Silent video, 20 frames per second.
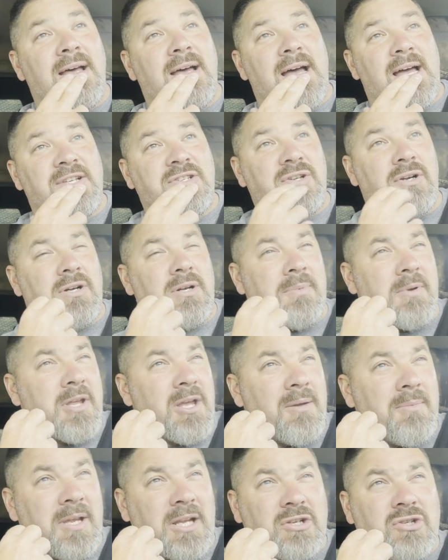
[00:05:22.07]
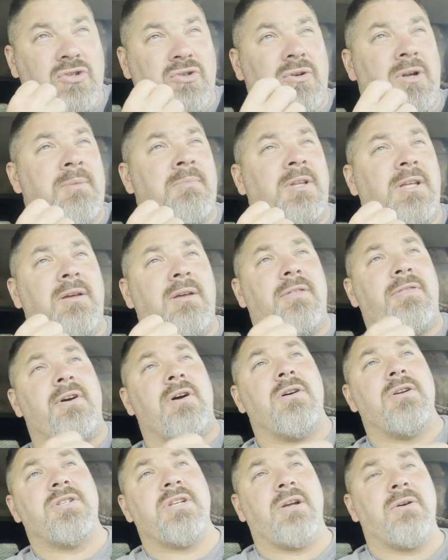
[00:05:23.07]
I start to become extremely
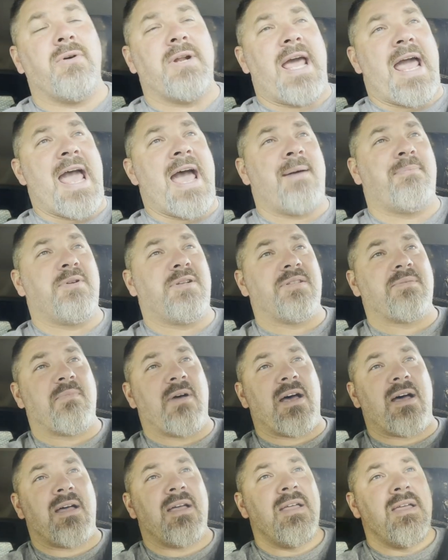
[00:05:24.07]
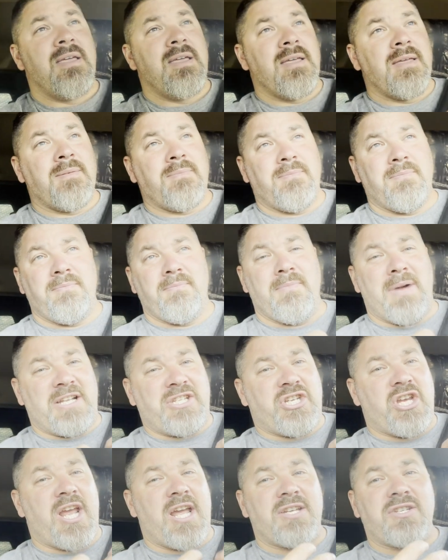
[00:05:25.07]
lethargic when it happens.
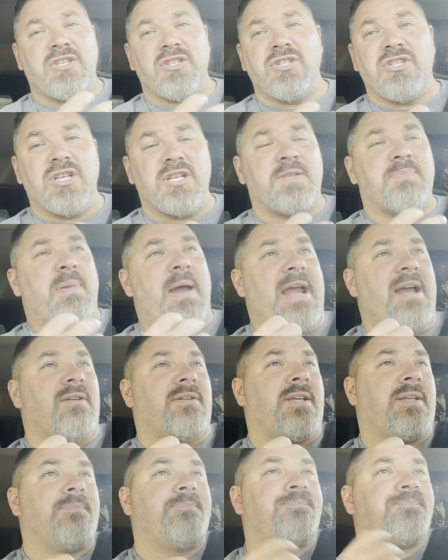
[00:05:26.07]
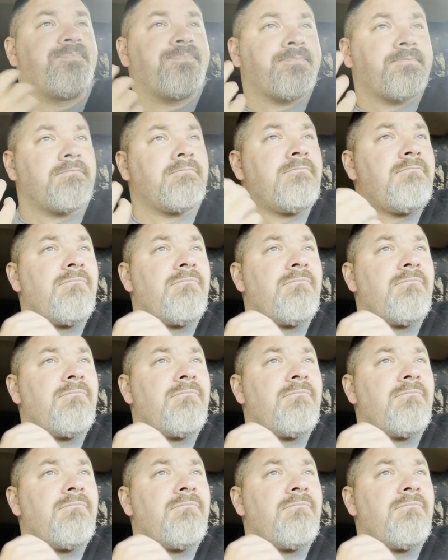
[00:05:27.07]
My chest is just pounding.